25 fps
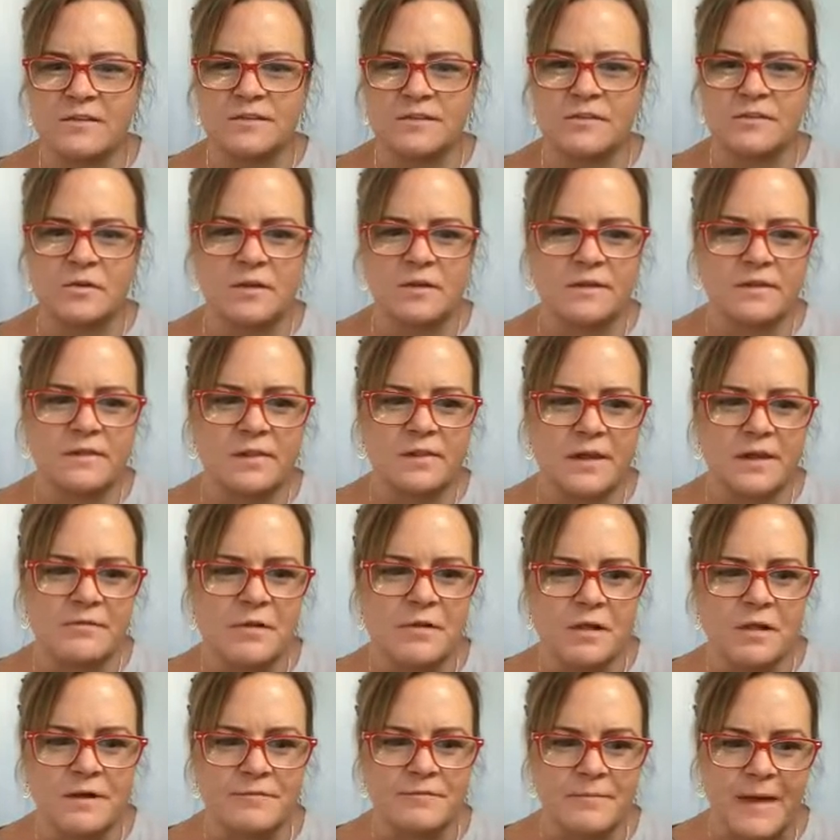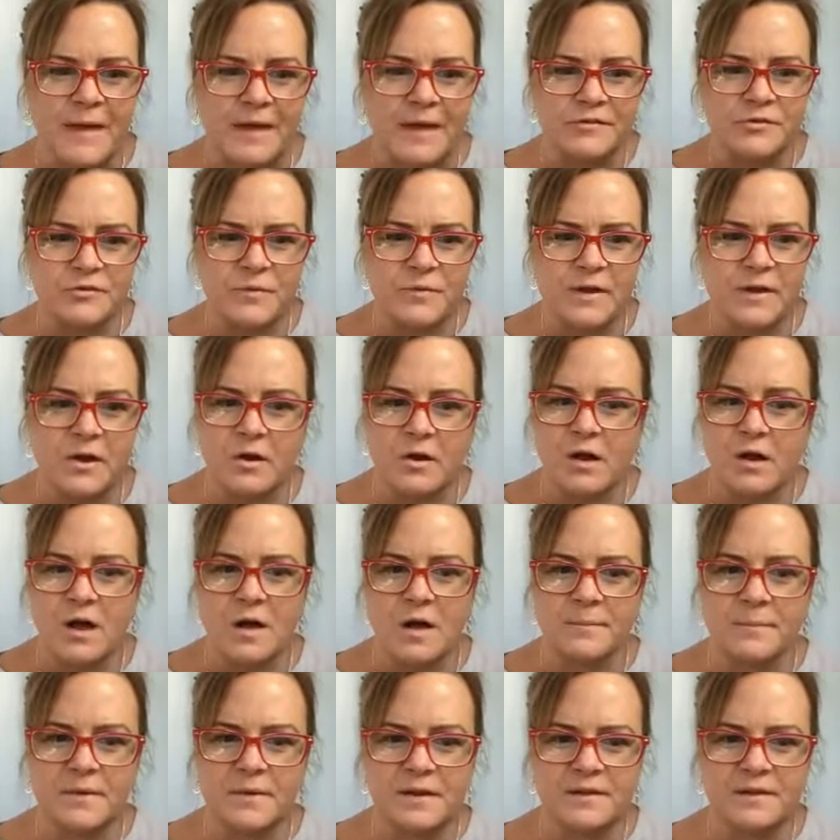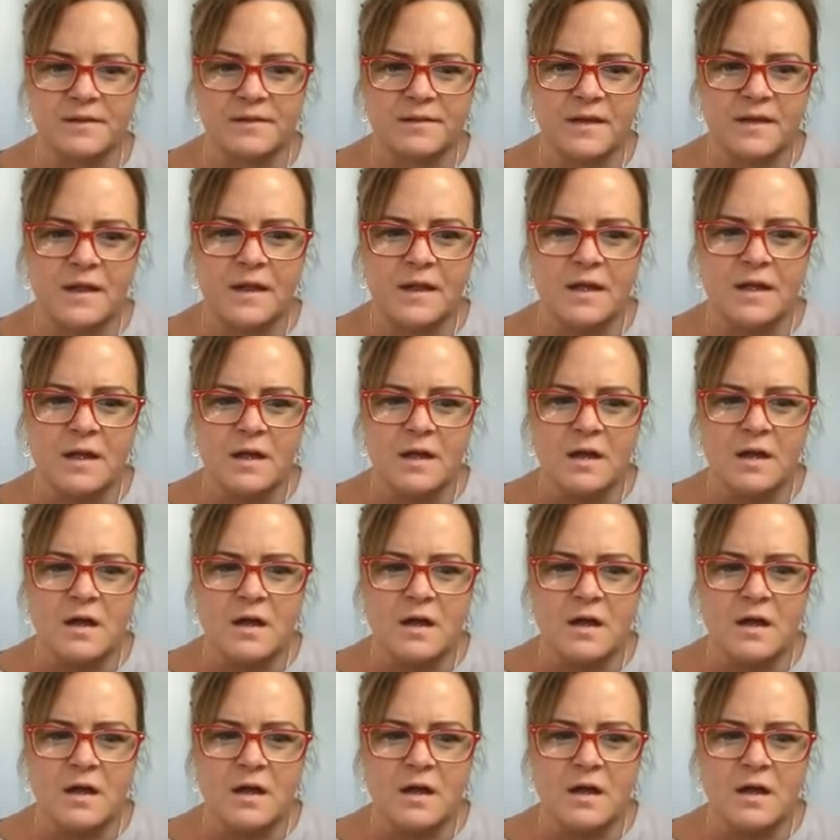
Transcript: students' level of mastery or competency